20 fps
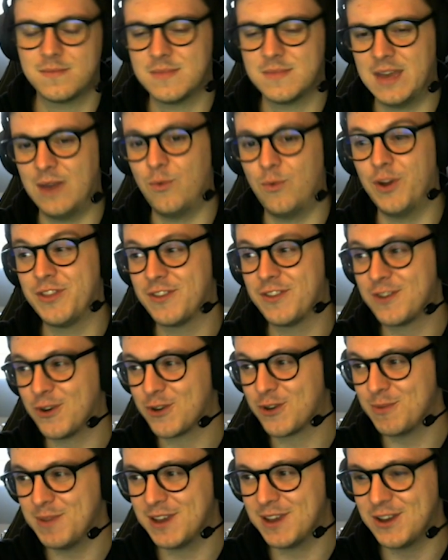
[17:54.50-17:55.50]
I want this card
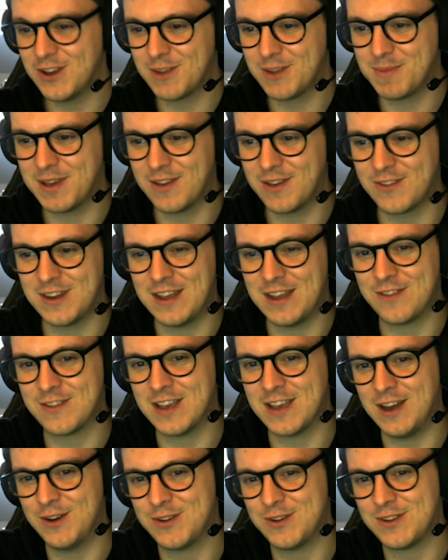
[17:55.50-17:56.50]
to be good because it has
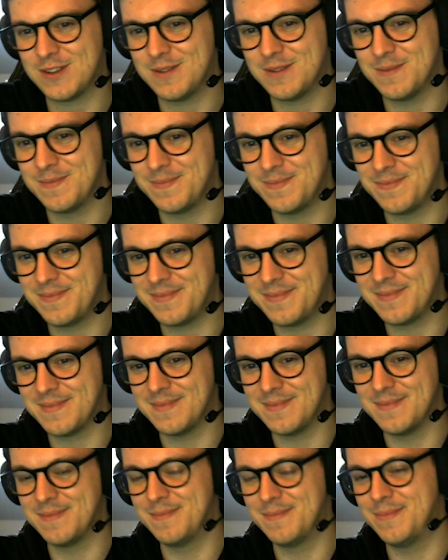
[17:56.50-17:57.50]
Scout,
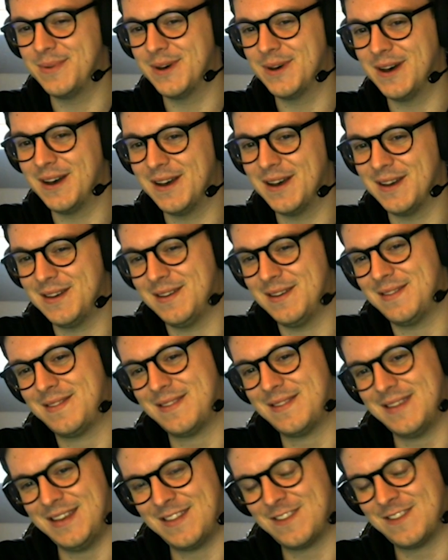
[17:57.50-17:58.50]
but
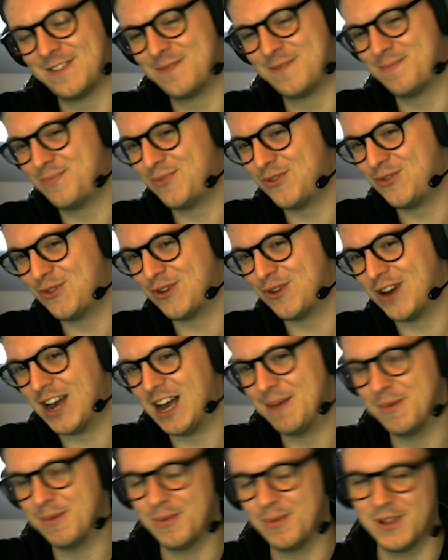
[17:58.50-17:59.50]
it's
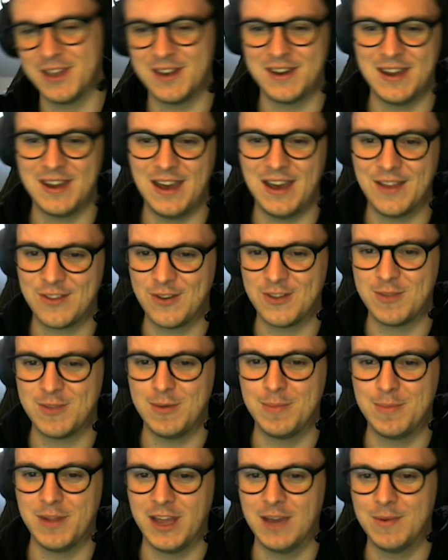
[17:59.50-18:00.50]
probably not going to be
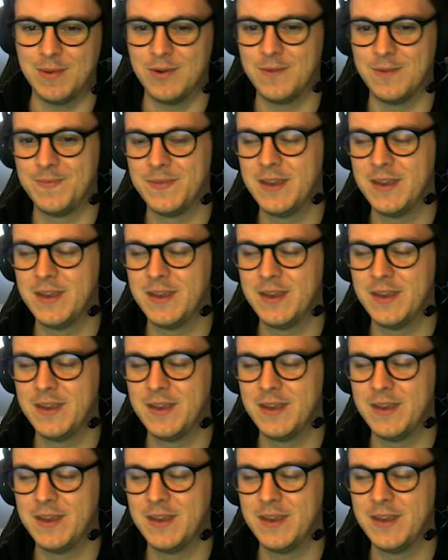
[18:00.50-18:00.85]
playable.